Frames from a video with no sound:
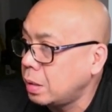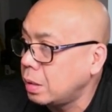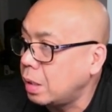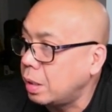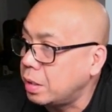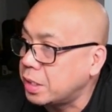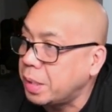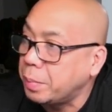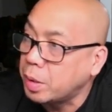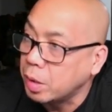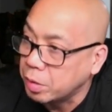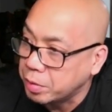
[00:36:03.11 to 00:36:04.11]
The same
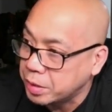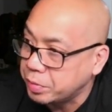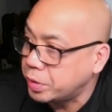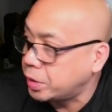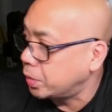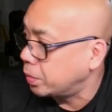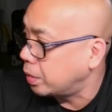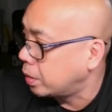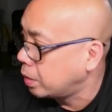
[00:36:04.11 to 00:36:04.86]
color as for Tuna.